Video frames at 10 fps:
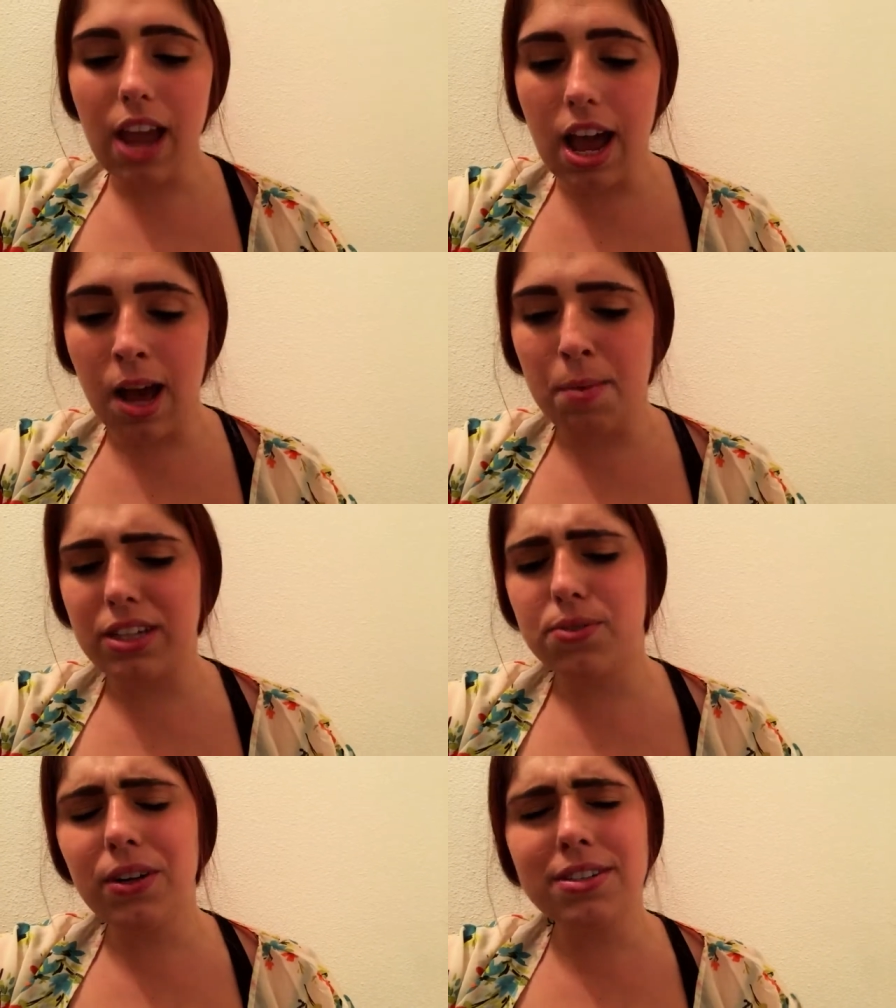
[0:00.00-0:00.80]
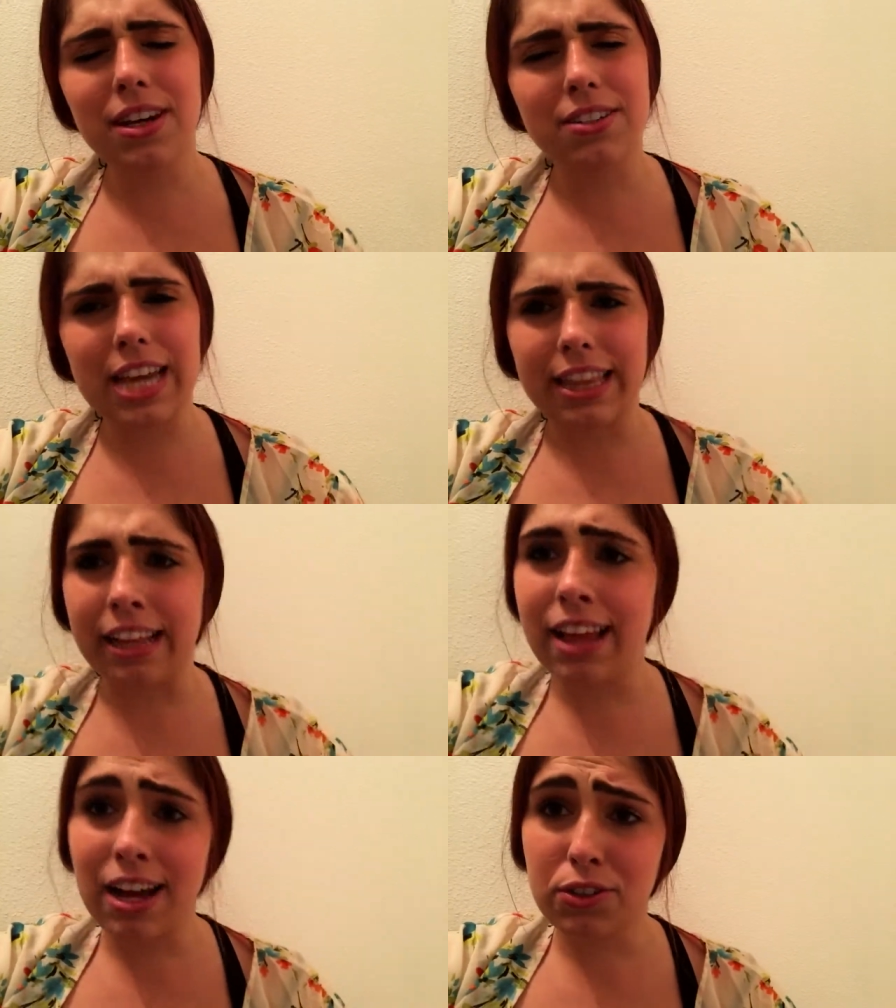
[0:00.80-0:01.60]
um, and as far as outside the
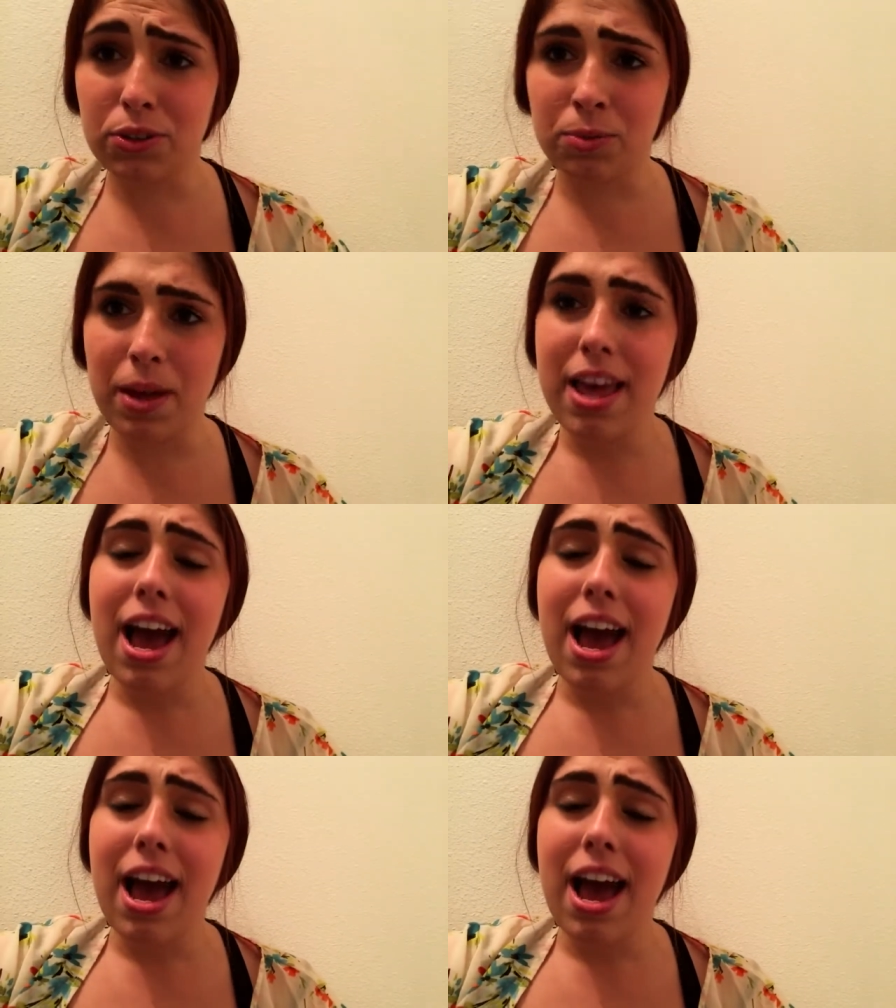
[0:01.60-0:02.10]
classroom,